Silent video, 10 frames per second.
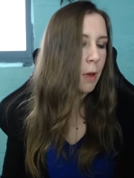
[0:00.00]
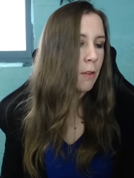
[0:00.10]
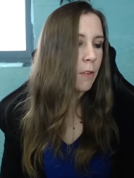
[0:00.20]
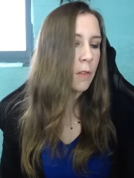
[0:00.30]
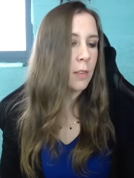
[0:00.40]

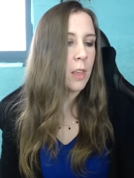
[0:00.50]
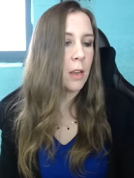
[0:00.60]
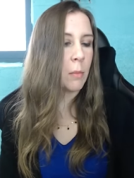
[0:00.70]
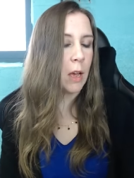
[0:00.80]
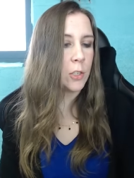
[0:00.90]
My favorite
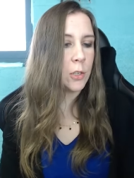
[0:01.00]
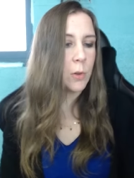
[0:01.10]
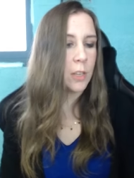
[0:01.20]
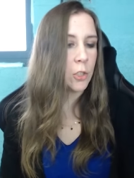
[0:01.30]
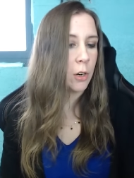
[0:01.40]
thing about
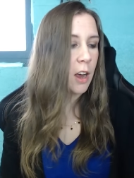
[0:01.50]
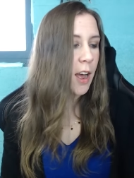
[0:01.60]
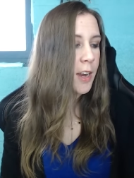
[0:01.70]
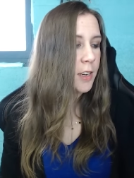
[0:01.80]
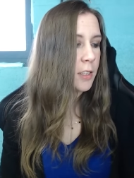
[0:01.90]
you is you're
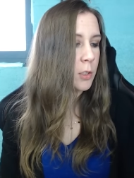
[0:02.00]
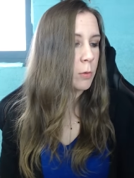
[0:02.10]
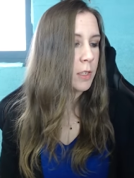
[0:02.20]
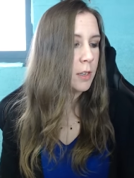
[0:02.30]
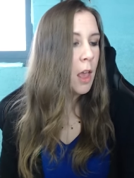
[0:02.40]
kind and
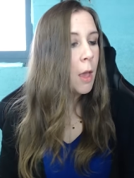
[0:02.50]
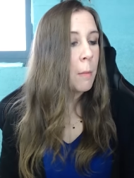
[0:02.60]
sweet.